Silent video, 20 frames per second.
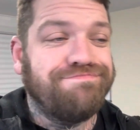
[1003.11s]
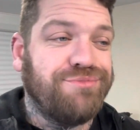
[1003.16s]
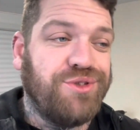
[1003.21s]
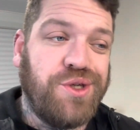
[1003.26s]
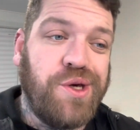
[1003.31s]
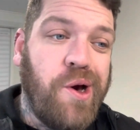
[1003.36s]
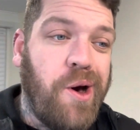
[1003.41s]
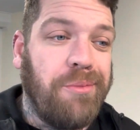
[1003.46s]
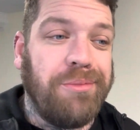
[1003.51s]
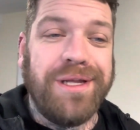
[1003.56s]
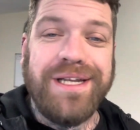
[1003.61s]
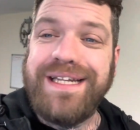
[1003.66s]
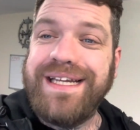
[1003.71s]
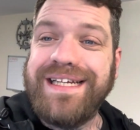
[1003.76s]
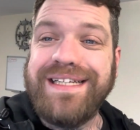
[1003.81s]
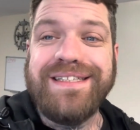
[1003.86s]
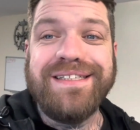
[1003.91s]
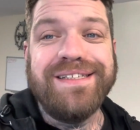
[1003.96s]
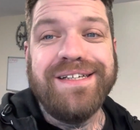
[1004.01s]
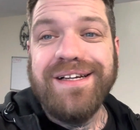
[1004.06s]

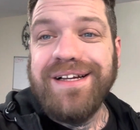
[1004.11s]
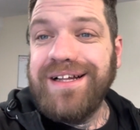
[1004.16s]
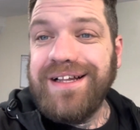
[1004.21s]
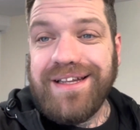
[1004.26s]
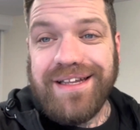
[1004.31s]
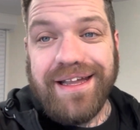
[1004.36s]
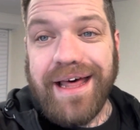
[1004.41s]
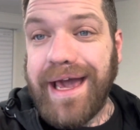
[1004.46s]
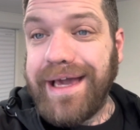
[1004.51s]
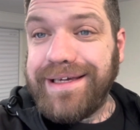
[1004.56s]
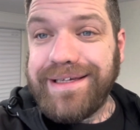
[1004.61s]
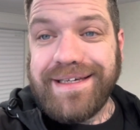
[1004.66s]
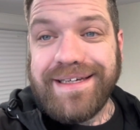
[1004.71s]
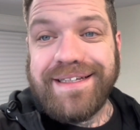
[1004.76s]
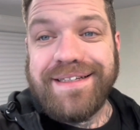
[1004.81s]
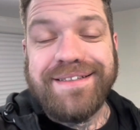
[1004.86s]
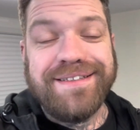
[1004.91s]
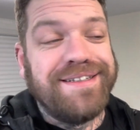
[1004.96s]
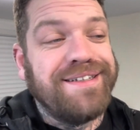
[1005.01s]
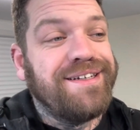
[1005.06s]
commenting,
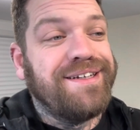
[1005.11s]
liking.